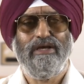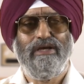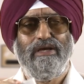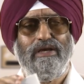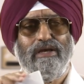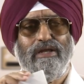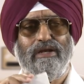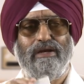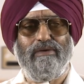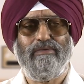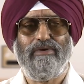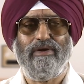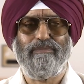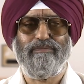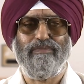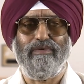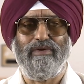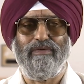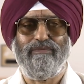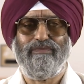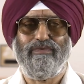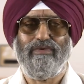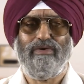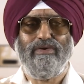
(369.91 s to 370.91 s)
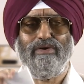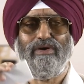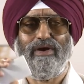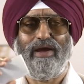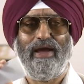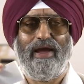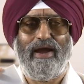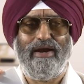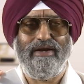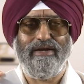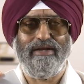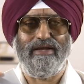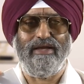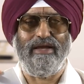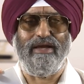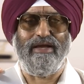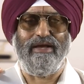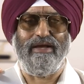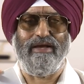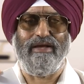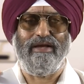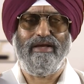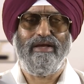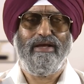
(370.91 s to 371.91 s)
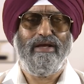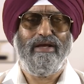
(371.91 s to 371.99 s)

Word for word: in our portfolio at k.